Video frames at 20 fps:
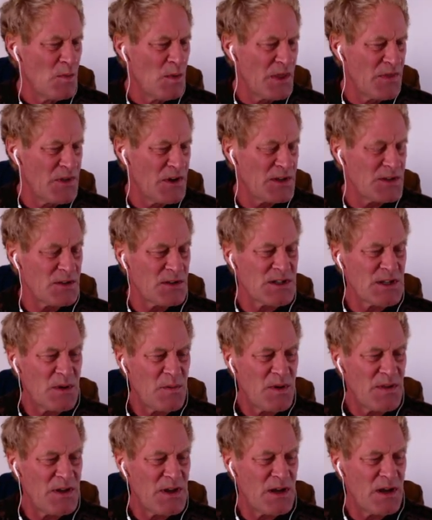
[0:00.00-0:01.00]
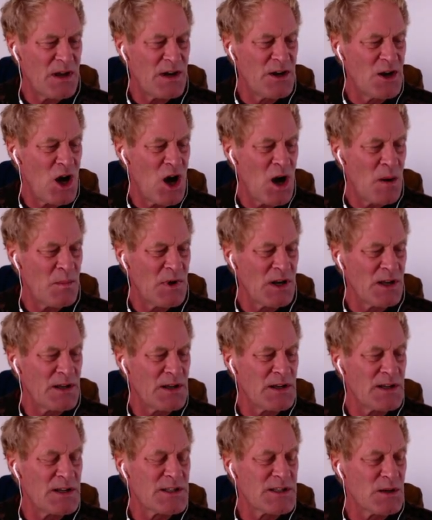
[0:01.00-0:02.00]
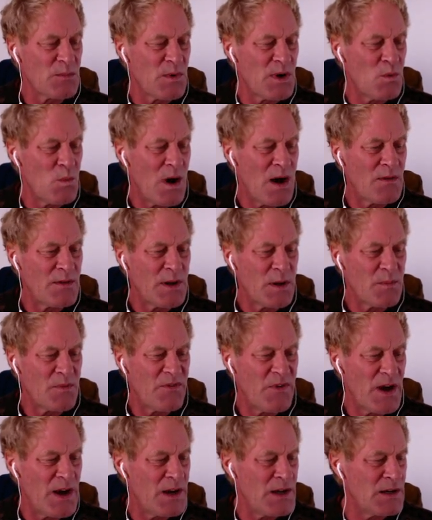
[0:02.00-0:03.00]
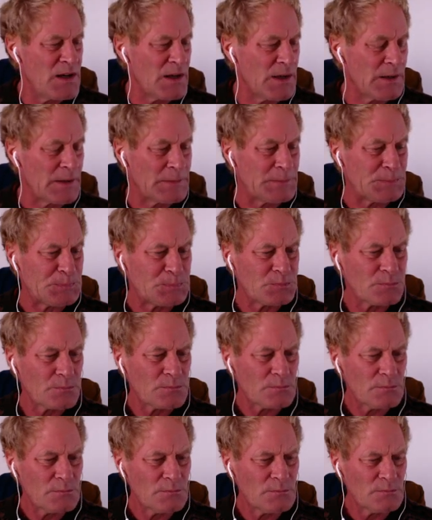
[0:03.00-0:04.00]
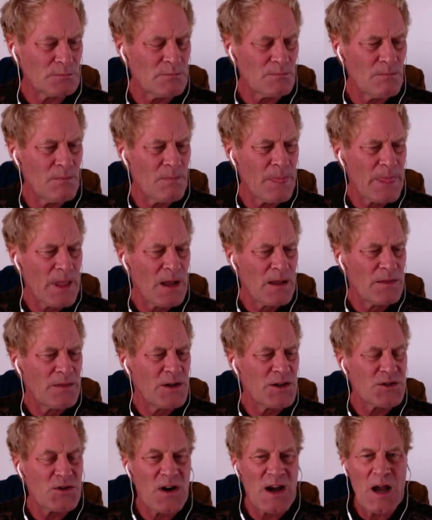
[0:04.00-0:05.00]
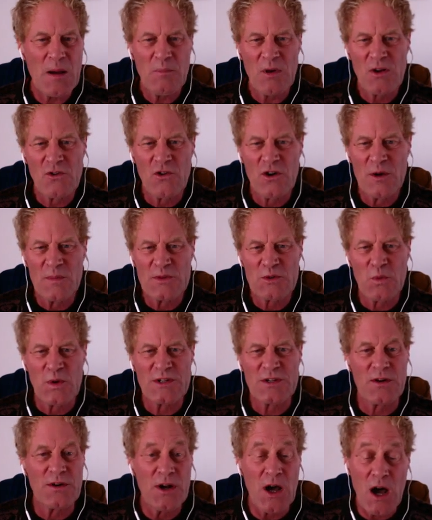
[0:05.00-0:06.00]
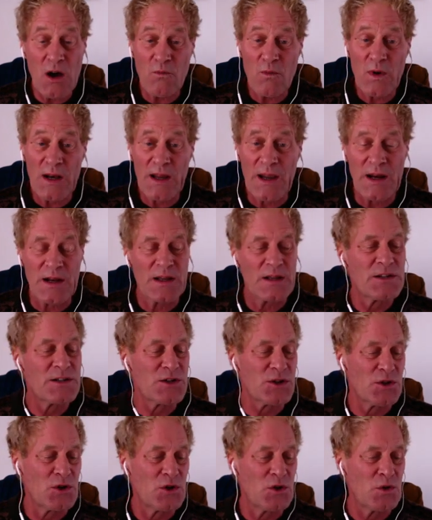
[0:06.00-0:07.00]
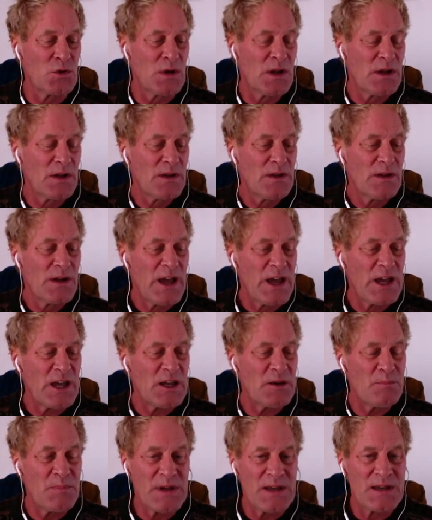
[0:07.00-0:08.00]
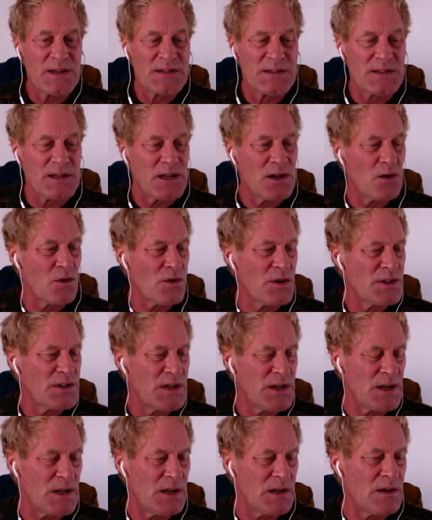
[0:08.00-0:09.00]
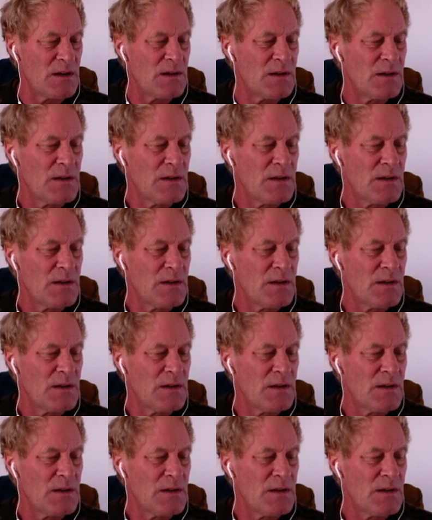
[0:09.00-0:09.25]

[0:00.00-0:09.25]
But these are some of the anomalies that we wound up finding. These are haplogroups which are not related to A, B, C, or D.